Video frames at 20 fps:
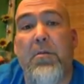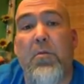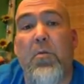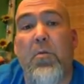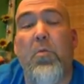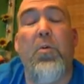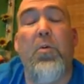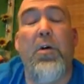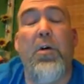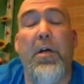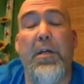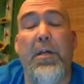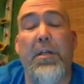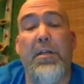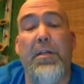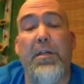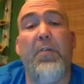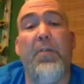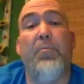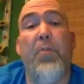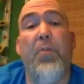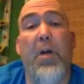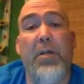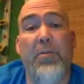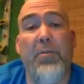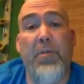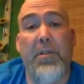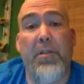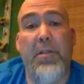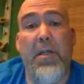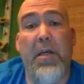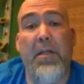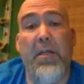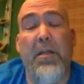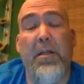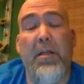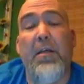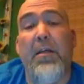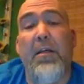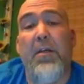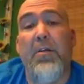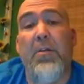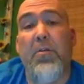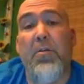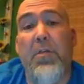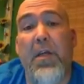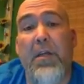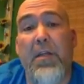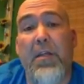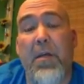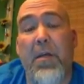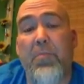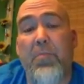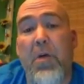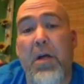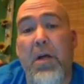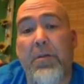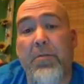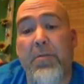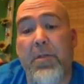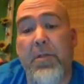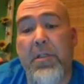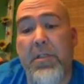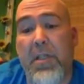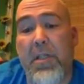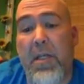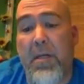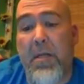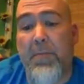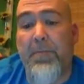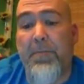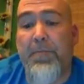or at another proctoring site to take that proctored exam.